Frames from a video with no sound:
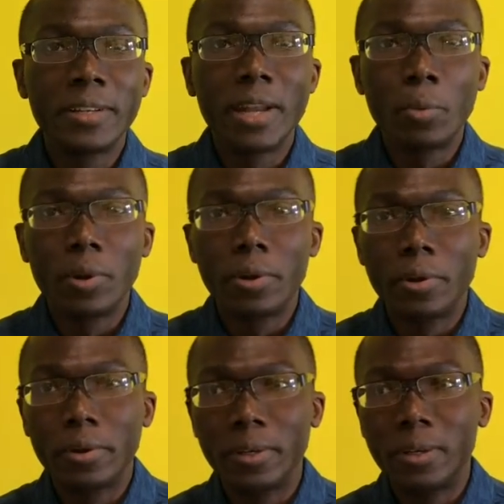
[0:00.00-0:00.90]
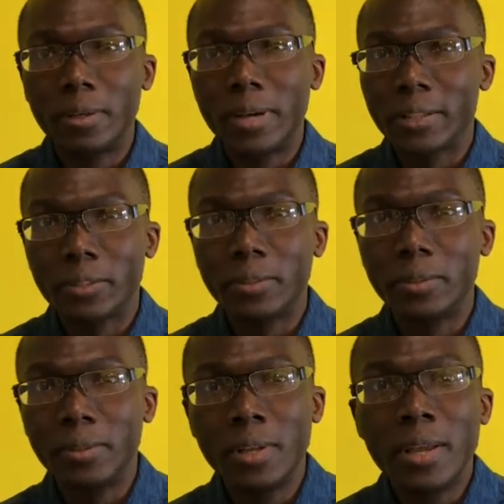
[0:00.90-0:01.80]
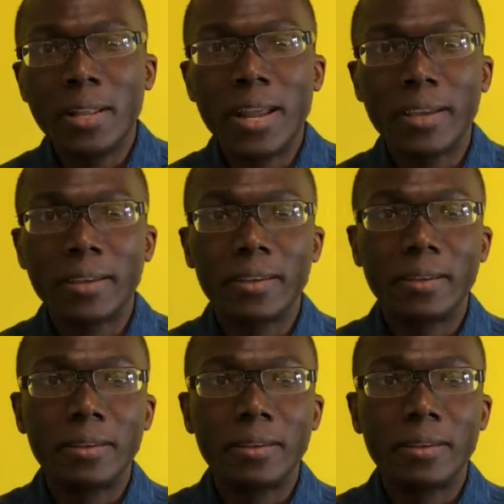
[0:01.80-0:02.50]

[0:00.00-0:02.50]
that we learn at school, like